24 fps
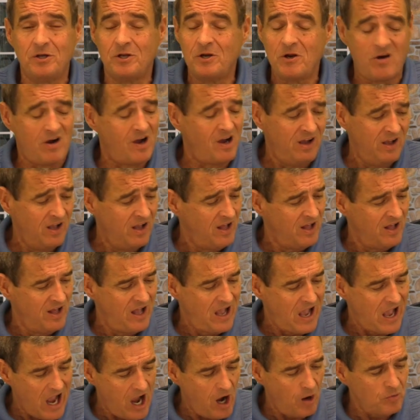You know, I,
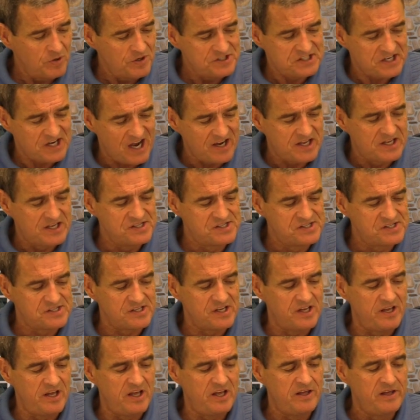I wish I could
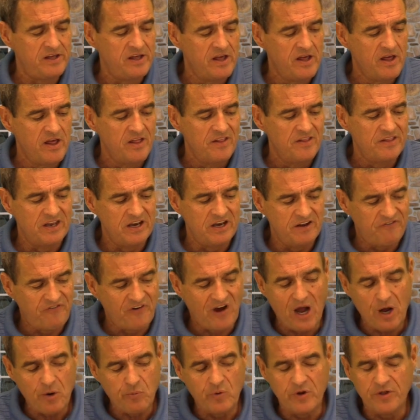say that if
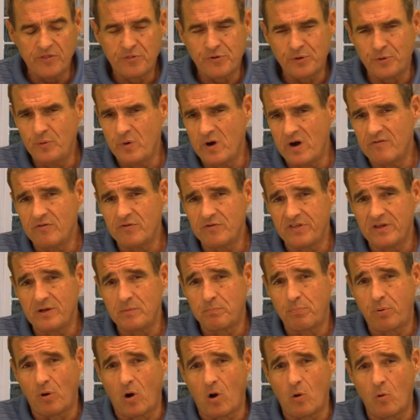I went through
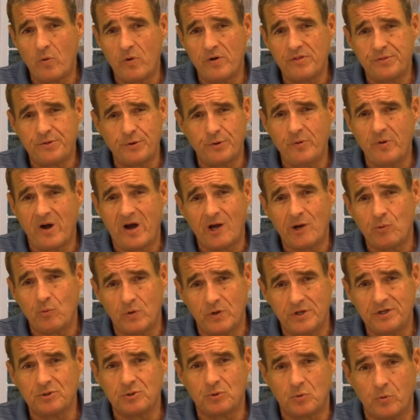everything Paul went through, I
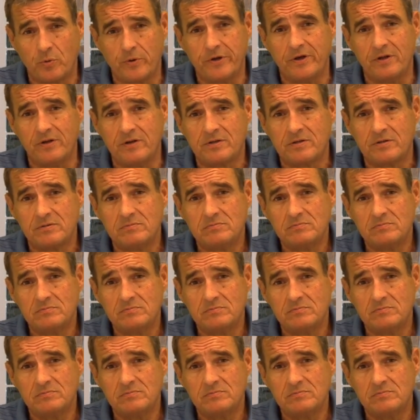wouldn't quit.